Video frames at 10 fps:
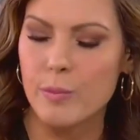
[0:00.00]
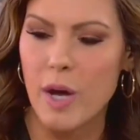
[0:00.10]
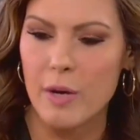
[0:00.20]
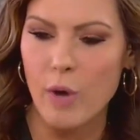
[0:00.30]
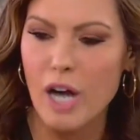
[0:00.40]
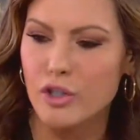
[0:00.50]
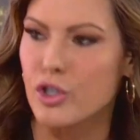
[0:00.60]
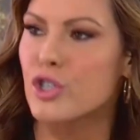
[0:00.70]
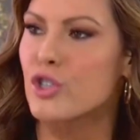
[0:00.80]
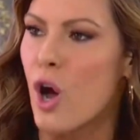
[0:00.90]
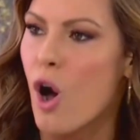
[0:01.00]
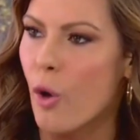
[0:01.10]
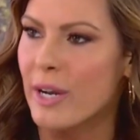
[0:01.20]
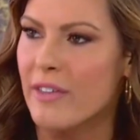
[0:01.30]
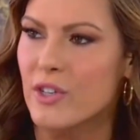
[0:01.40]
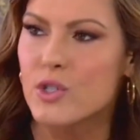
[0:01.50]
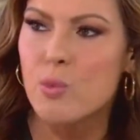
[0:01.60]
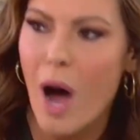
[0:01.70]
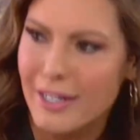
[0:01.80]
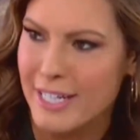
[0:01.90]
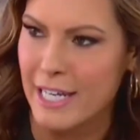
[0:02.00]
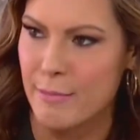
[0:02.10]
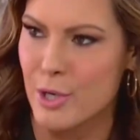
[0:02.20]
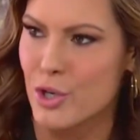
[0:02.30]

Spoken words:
Roger Stone and the SWAT team